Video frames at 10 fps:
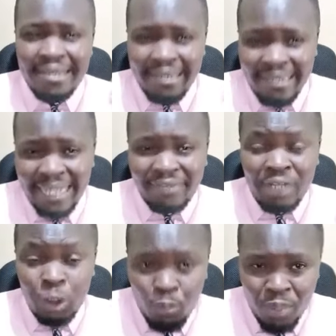Let
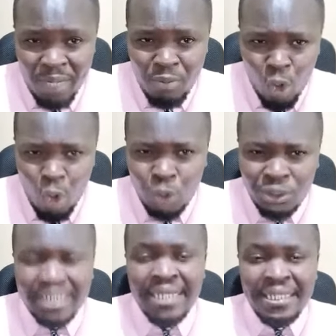the Supreme
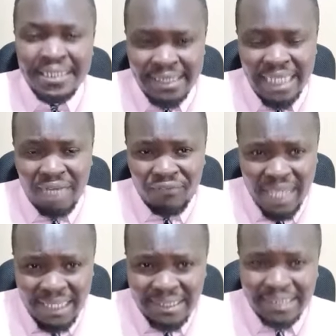Court serve
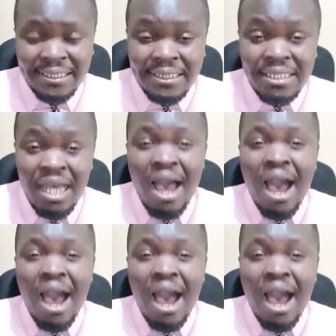justice